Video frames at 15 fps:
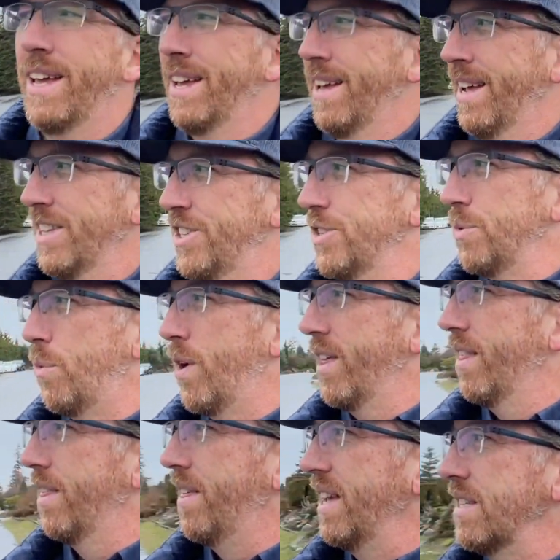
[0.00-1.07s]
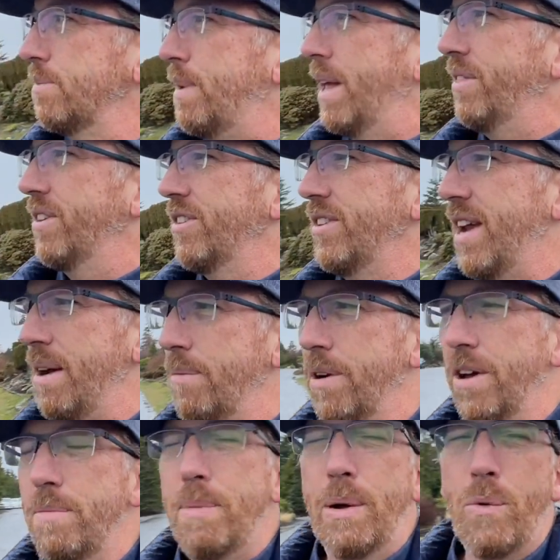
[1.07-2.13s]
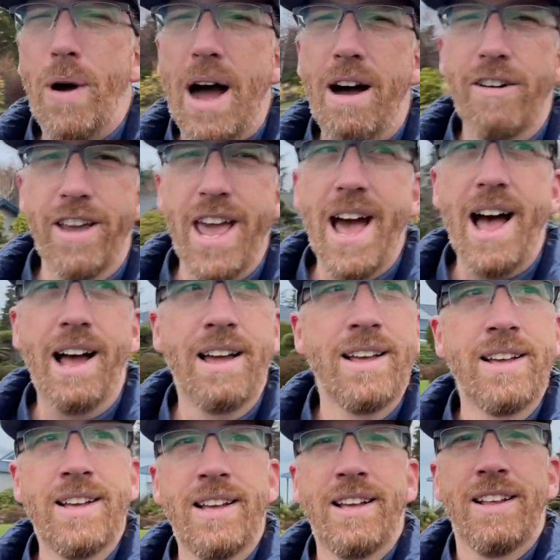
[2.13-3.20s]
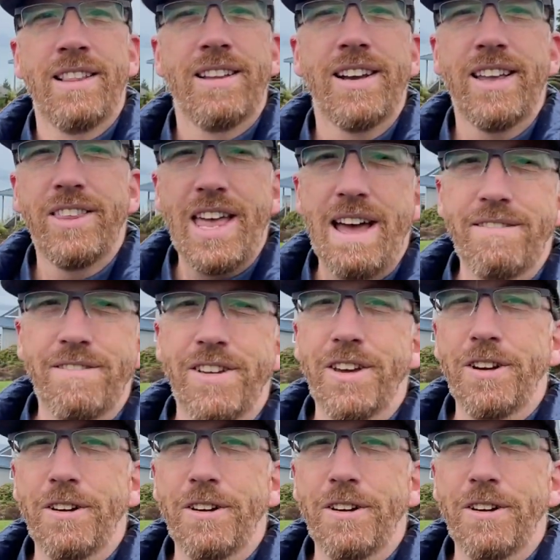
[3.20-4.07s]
it's just one of the things about this neighborhood. But wow, yeah, look at that view.